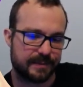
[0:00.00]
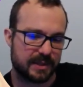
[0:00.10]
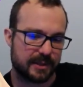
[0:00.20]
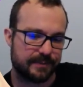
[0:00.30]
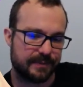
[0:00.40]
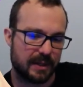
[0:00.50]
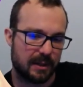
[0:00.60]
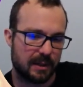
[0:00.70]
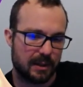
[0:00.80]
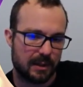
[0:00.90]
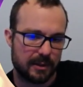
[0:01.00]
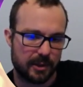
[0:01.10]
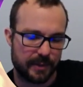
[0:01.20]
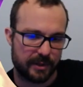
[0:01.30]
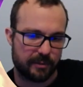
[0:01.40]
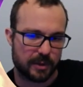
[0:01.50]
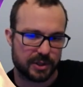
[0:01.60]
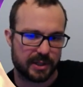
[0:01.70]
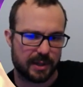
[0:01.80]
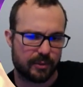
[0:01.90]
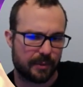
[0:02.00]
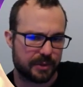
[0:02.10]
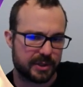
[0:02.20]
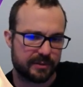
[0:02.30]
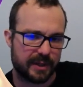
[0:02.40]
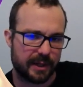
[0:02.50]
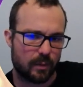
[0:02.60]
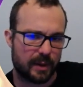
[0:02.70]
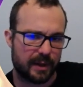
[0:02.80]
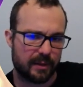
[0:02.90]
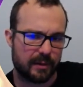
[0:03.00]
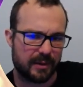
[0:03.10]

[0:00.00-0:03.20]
So a little bit unfortunate. I probably should have taken one.